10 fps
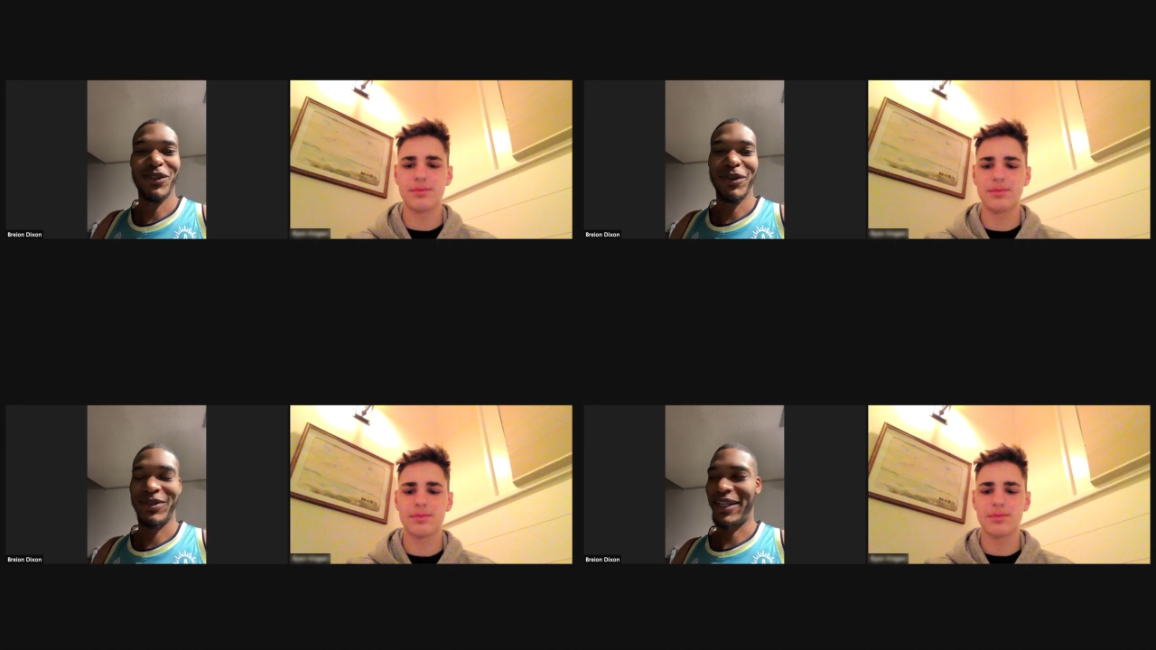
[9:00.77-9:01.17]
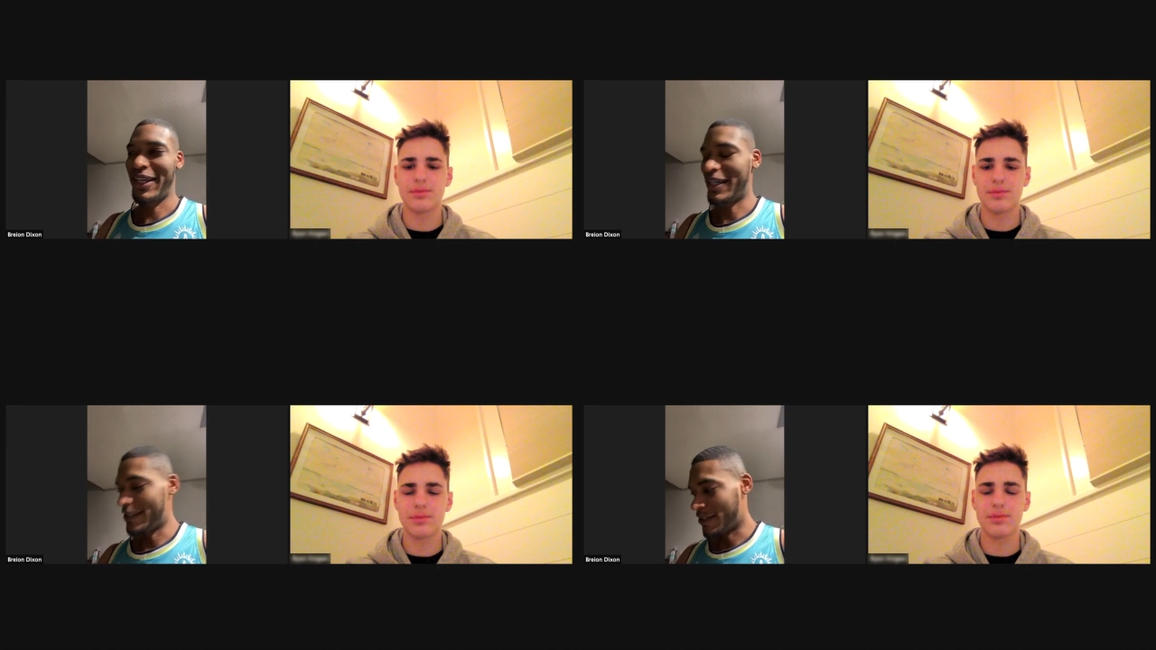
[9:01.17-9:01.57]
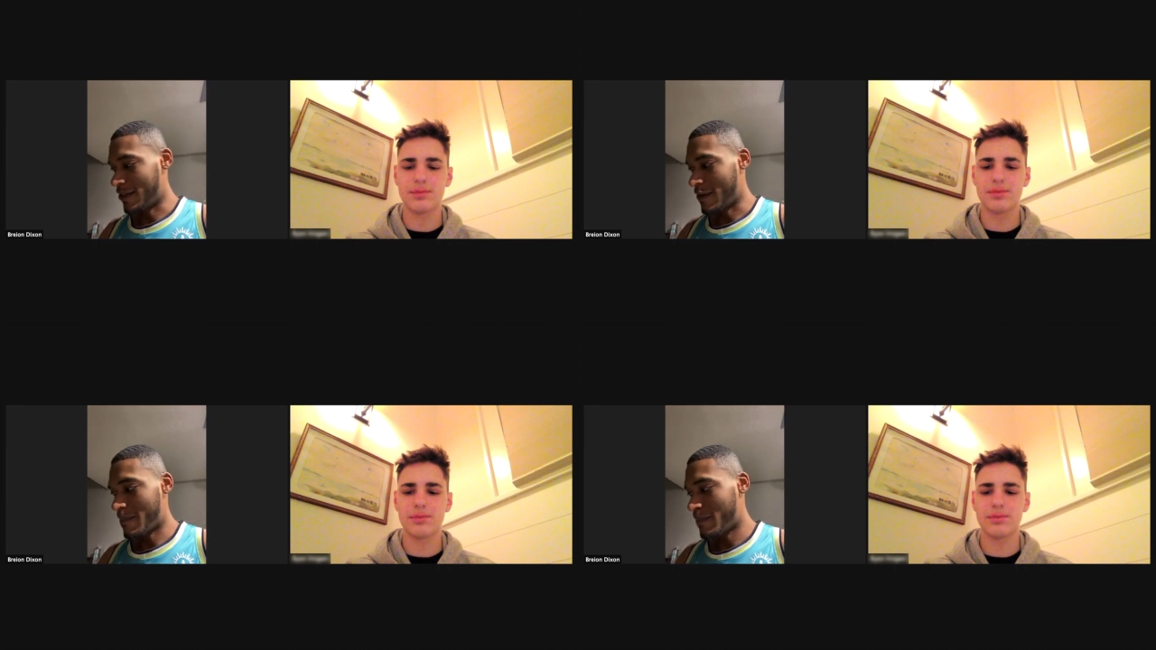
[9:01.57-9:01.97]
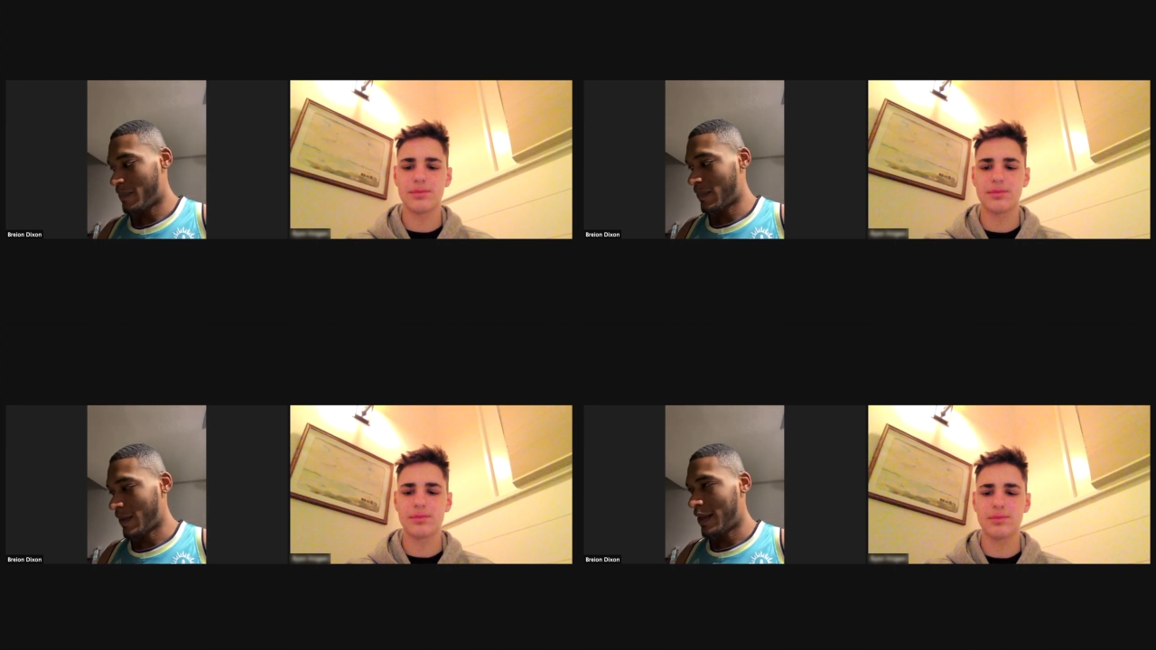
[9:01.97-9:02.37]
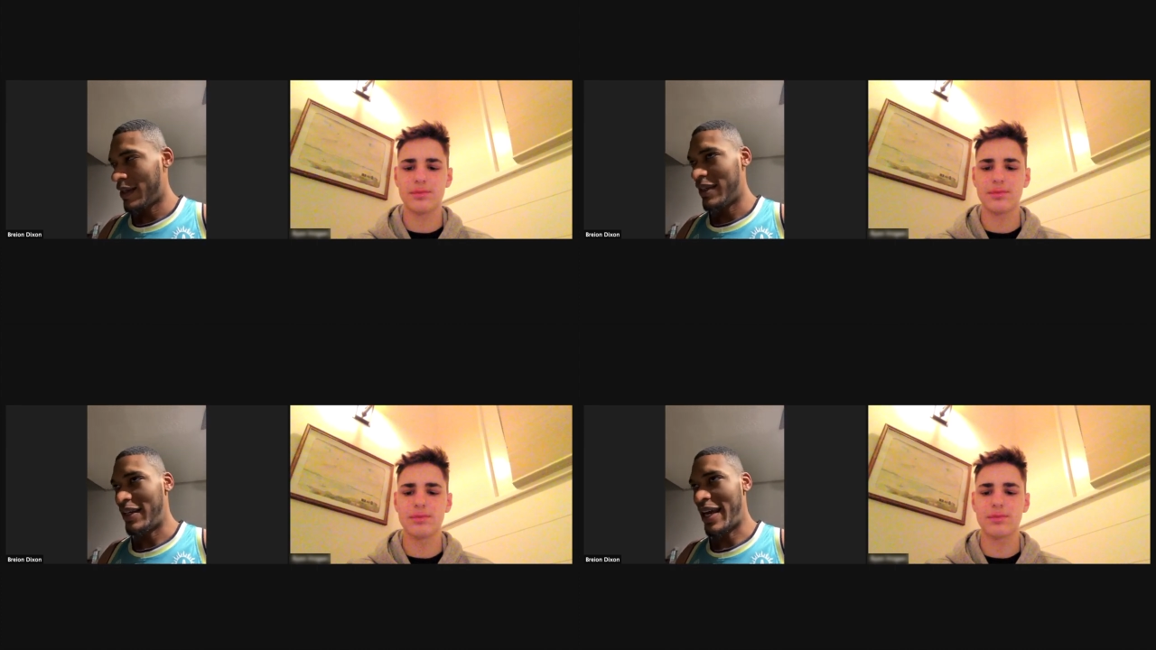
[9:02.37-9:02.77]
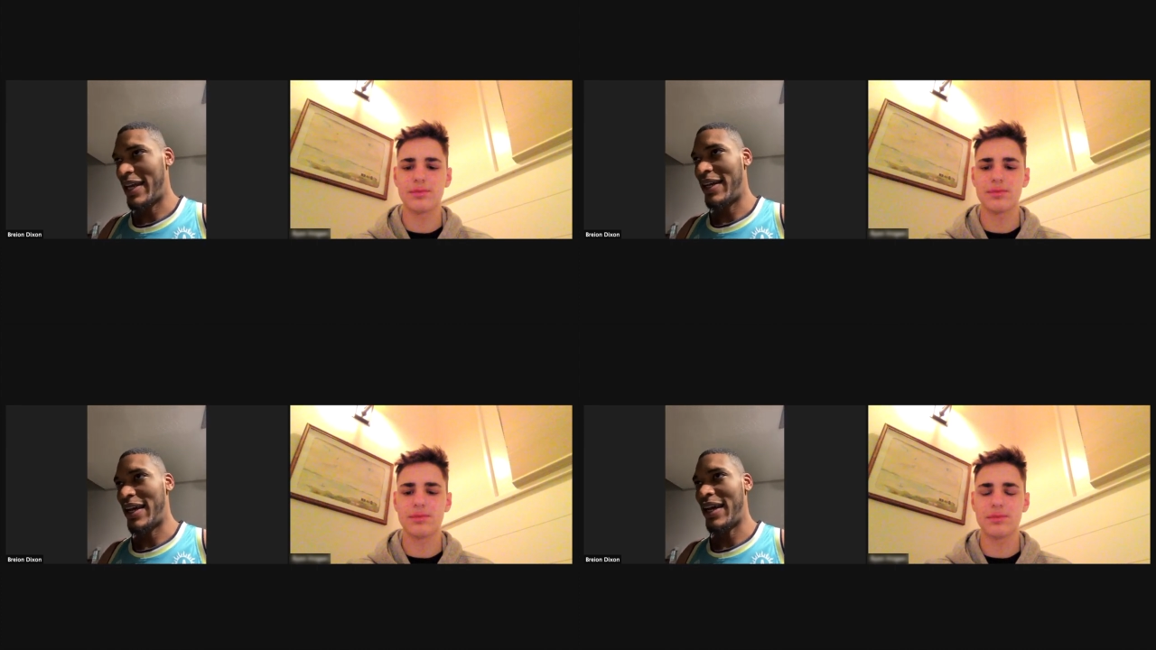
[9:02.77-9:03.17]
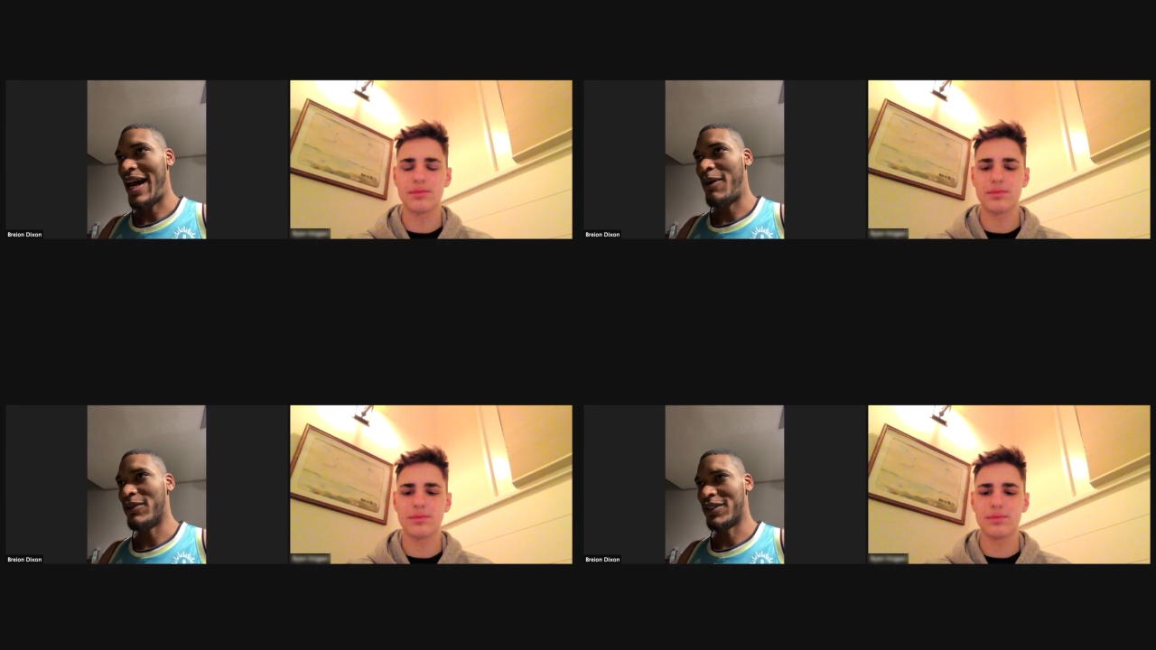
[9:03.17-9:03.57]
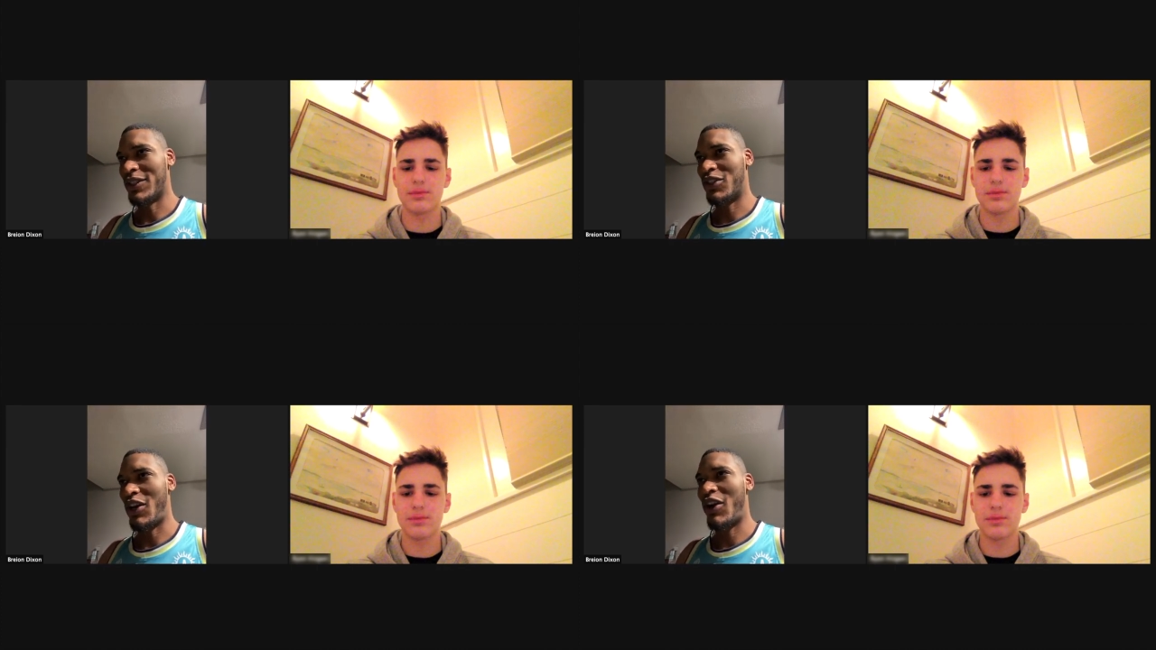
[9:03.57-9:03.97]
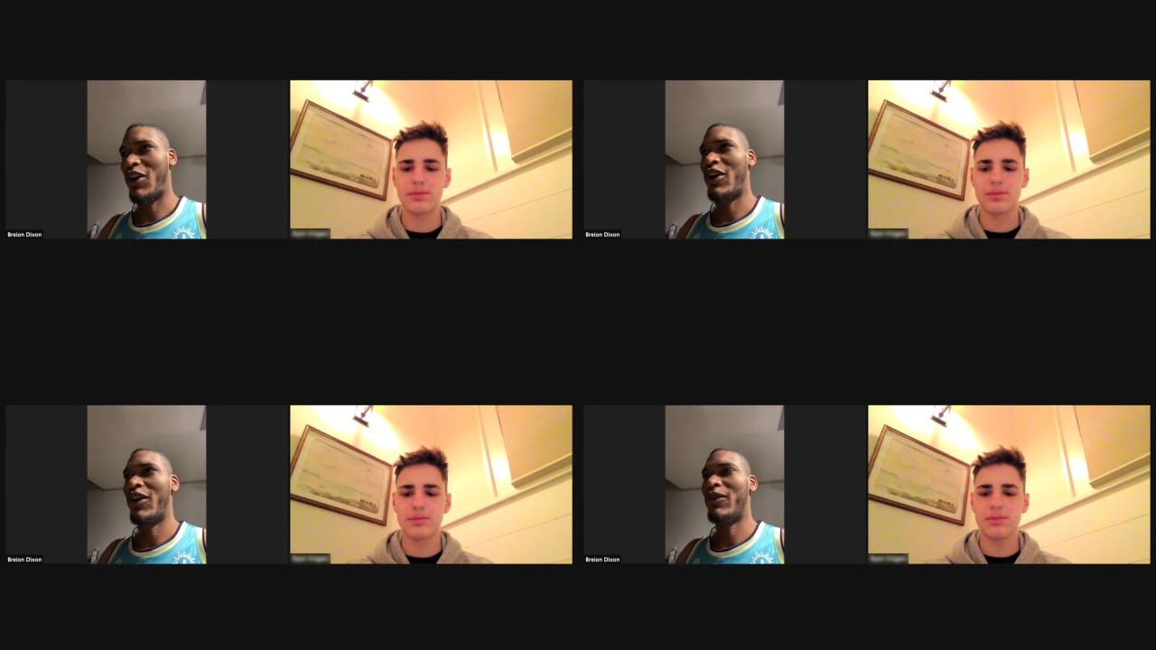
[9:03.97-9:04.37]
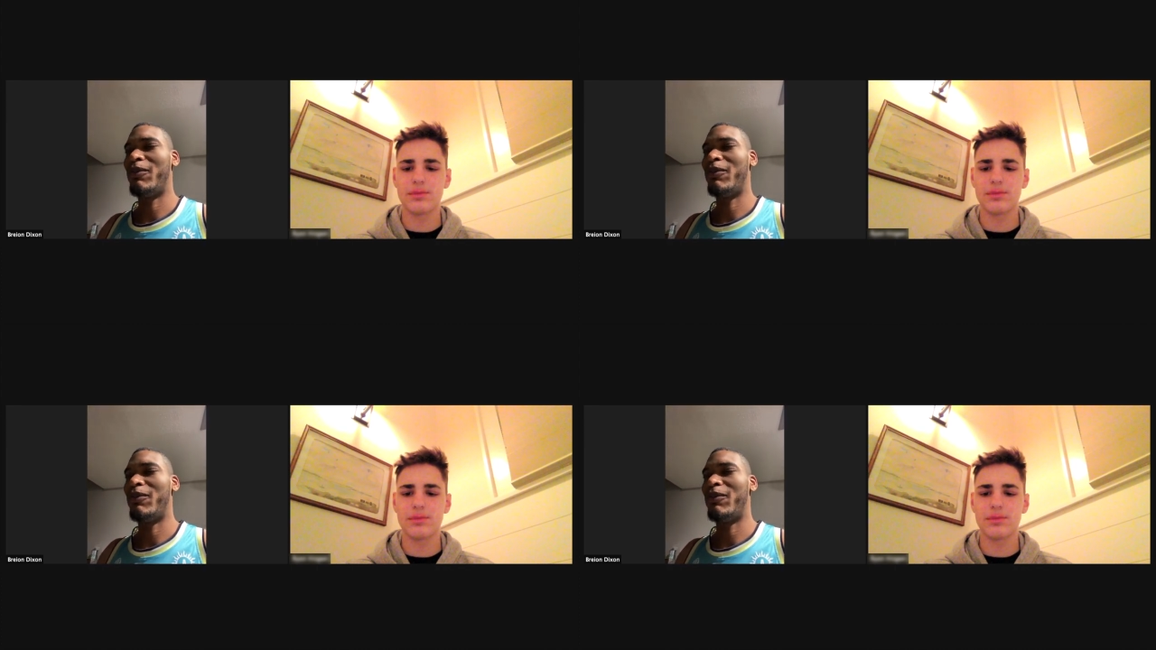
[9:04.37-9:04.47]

Speaker 1: You know what I'm saying? Because um, that day I was the third